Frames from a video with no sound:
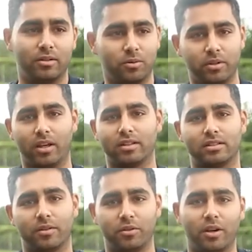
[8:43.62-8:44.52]
all the other
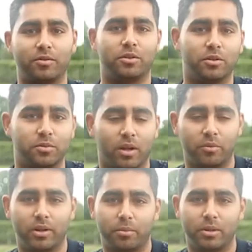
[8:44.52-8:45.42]
stuff that you have to do as well.
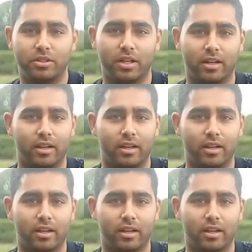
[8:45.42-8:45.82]
Really appreciate